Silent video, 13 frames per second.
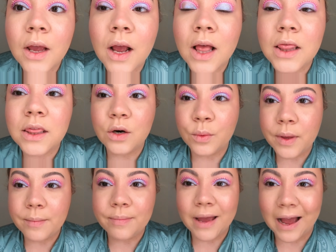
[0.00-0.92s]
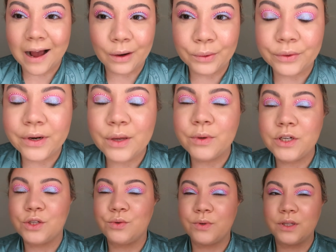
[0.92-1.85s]
a little bit powdery,
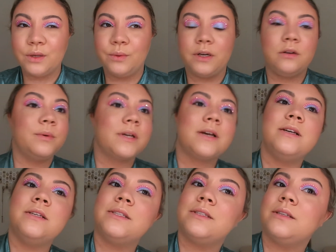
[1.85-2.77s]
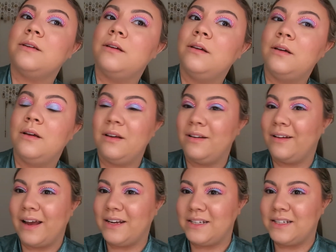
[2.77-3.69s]
which is really weird because I